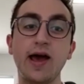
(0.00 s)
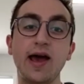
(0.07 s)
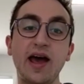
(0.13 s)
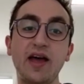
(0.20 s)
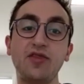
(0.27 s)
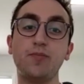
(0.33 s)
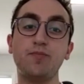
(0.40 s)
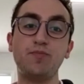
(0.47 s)

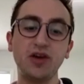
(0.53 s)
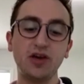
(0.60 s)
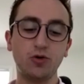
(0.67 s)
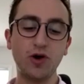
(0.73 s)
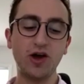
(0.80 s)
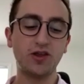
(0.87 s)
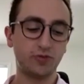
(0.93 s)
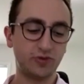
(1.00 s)
And the big
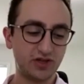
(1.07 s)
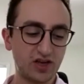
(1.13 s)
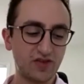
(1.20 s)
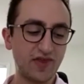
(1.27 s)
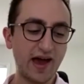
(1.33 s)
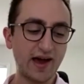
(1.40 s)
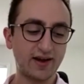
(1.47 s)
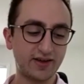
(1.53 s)
way that we did
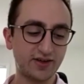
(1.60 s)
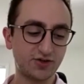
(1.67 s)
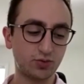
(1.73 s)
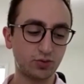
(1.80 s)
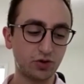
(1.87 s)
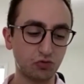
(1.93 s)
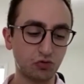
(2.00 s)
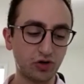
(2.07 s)
that is
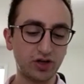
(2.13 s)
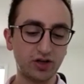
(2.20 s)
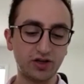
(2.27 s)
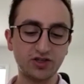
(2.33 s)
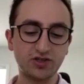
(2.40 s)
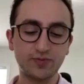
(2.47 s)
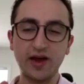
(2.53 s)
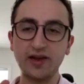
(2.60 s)
we really
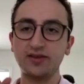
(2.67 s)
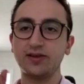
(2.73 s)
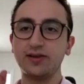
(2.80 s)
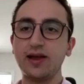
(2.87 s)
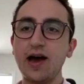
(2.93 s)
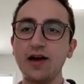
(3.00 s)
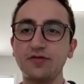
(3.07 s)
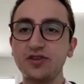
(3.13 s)
spent a
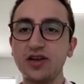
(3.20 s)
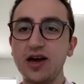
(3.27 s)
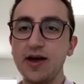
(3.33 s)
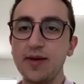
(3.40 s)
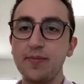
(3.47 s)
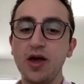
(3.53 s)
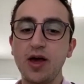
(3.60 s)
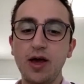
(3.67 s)
lot of
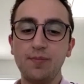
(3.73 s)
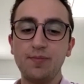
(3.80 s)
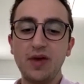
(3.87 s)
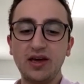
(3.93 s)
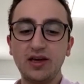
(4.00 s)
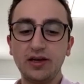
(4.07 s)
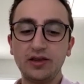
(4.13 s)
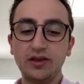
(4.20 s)
time
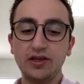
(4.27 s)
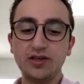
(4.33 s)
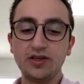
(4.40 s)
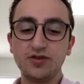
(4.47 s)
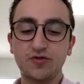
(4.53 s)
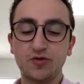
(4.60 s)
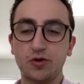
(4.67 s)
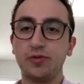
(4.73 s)
making
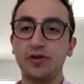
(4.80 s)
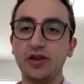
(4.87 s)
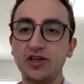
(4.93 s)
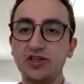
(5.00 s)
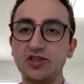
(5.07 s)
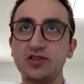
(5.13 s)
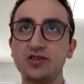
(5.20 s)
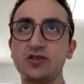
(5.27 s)
these
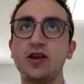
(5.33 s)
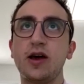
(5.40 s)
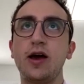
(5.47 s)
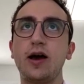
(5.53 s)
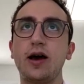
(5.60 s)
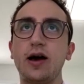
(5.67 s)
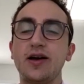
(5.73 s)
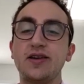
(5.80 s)
formulations
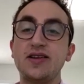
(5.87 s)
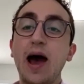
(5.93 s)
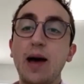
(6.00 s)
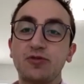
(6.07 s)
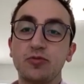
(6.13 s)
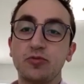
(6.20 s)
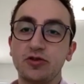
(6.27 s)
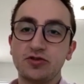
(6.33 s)

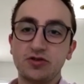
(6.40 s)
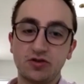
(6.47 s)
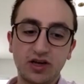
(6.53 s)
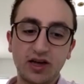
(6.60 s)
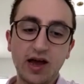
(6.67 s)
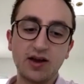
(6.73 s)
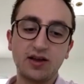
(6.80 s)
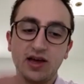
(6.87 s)
adaptable. So they
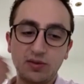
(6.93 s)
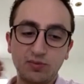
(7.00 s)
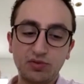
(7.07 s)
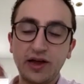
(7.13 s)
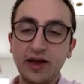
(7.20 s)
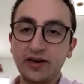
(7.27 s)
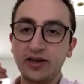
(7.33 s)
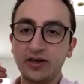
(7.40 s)
kind of like
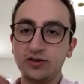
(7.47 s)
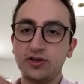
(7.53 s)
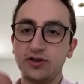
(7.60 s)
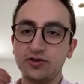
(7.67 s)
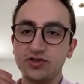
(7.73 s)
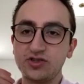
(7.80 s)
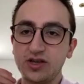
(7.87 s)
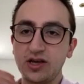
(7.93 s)
blend into
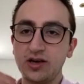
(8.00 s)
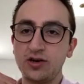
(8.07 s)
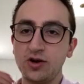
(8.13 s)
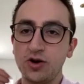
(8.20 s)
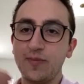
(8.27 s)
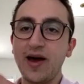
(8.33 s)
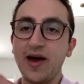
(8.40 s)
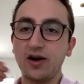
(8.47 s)
your skin
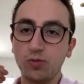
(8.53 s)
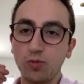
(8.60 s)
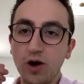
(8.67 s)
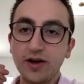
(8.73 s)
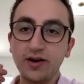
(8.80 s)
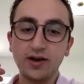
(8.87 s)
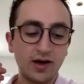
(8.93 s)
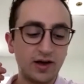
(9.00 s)
no matter what.